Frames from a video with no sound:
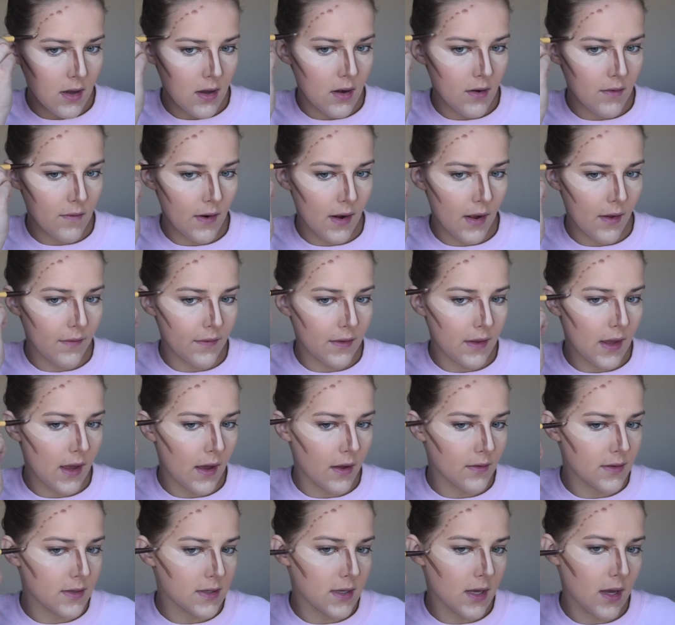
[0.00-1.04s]
around the
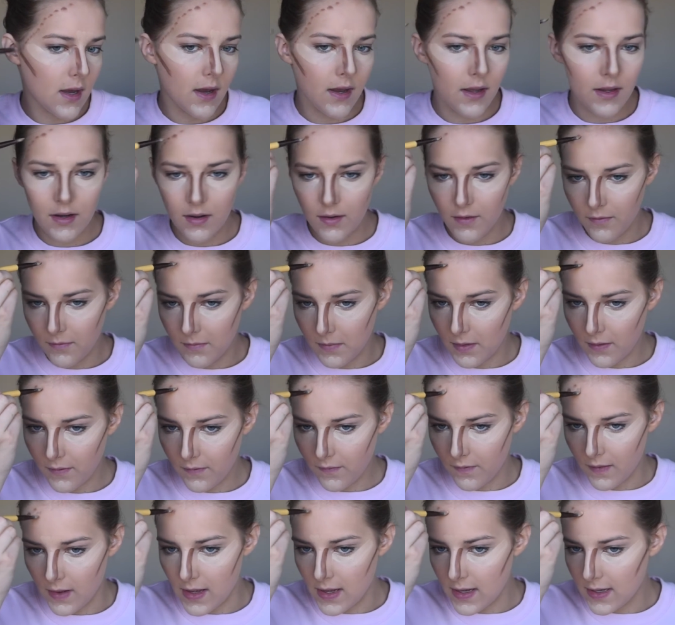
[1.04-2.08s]
outside of my
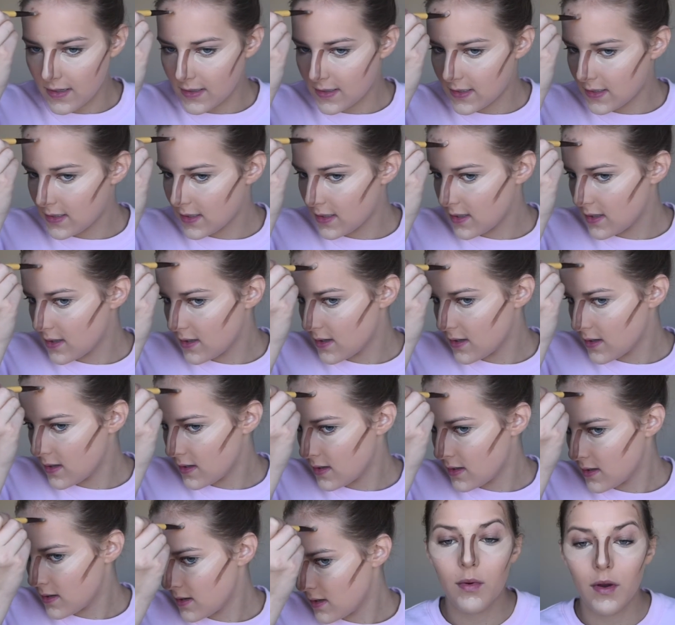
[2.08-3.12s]
face.
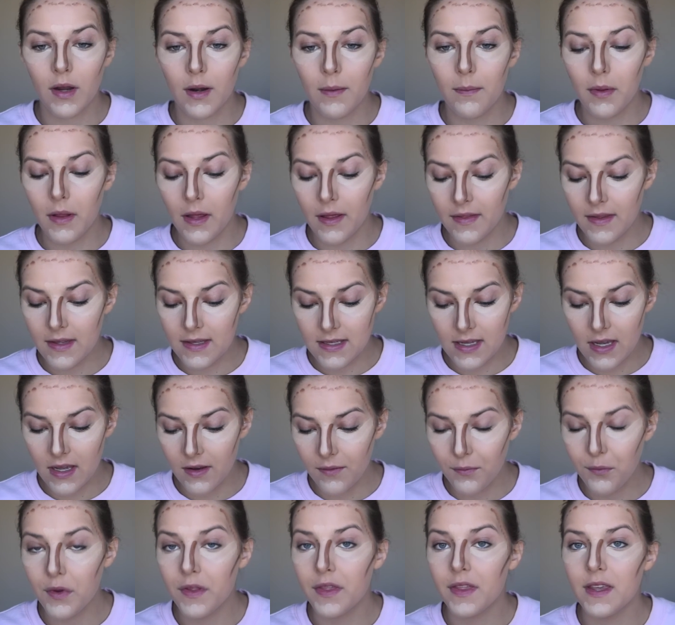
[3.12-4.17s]
We're gonna blend this
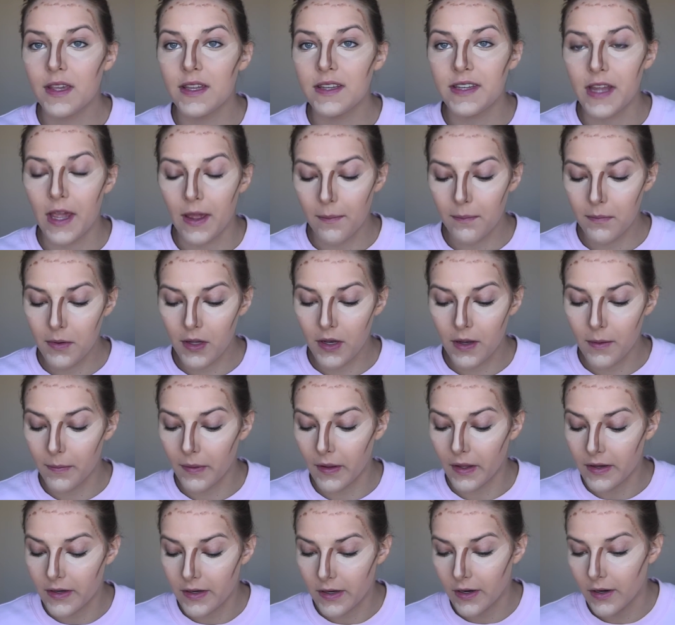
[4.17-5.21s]
in with the damp beauty
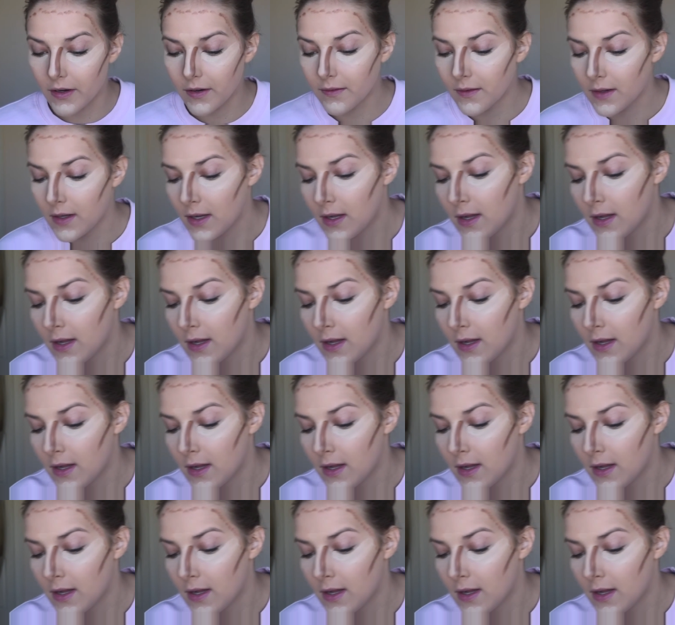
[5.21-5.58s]
blender